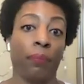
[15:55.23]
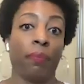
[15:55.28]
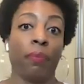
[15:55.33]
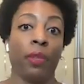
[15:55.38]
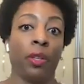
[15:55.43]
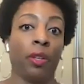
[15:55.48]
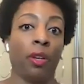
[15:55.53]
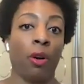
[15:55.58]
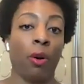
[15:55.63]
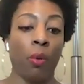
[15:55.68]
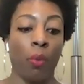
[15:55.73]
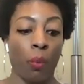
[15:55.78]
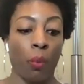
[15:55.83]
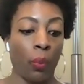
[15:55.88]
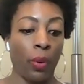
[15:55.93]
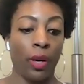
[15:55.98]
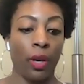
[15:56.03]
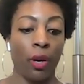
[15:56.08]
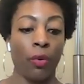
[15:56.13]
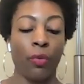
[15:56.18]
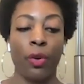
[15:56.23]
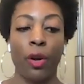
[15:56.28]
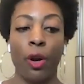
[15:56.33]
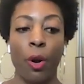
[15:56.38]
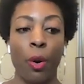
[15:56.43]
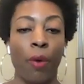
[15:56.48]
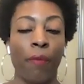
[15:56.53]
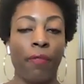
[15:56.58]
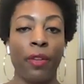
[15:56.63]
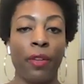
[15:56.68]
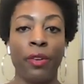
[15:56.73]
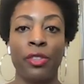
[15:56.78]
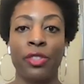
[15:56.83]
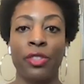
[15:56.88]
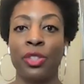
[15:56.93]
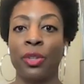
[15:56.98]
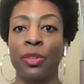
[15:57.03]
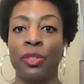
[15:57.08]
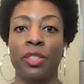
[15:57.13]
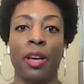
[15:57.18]
We don't know if there's
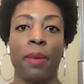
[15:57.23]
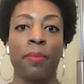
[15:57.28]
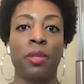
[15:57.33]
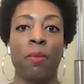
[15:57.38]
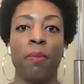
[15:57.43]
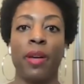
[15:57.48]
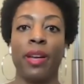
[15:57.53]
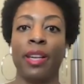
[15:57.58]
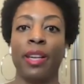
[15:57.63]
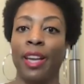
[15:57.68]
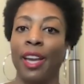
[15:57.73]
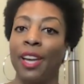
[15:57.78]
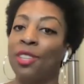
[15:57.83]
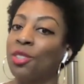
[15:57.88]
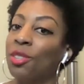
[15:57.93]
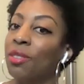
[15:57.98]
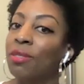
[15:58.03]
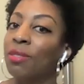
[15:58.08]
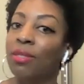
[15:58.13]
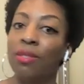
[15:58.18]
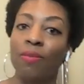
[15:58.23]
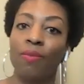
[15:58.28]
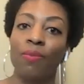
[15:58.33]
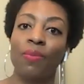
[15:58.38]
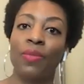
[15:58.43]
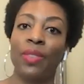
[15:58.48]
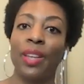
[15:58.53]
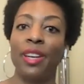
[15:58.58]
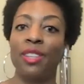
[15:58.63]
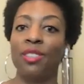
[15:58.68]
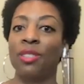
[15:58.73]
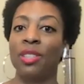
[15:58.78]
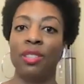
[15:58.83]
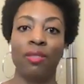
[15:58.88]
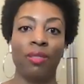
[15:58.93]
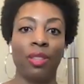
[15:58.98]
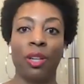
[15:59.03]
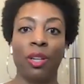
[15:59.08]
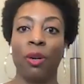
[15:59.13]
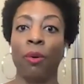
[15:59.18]
certain types of medication that
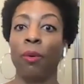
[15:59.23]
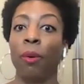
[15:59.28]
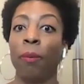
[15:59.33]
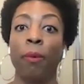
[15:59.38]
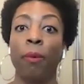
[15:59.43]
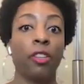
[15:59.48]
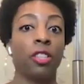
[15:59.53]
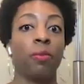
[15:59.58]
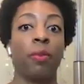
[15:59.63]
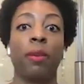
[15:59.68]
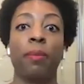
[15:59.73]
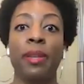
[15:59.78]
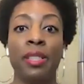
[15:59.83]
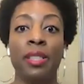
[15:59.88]
a person may be